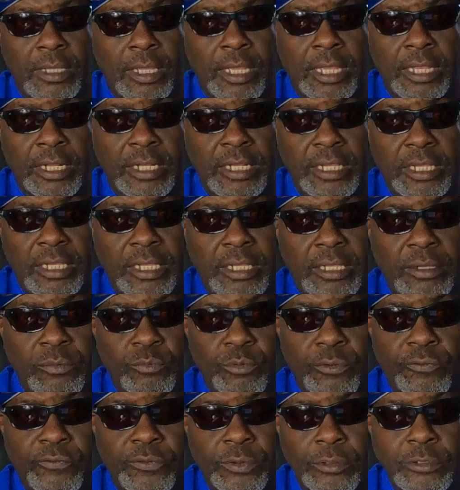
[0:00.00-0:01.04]
And he
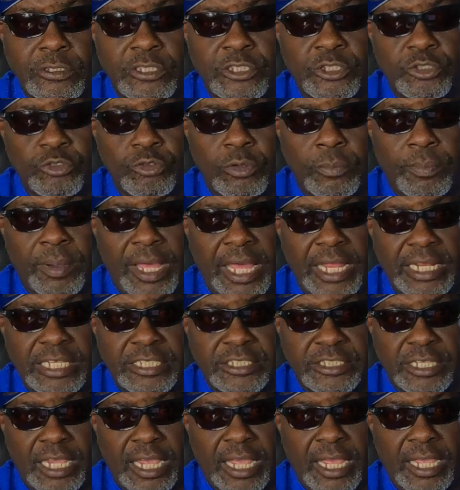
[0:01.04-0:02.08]
refuses to
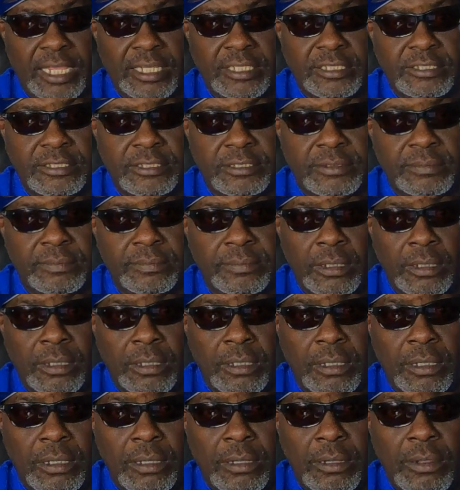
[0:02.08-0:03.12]
apologize
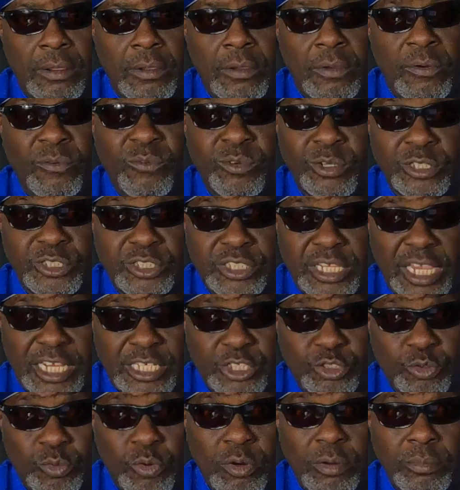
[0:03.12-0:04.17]
for
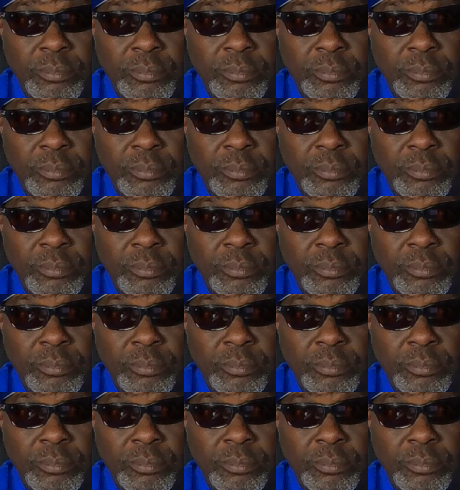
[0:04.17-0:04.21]
sexual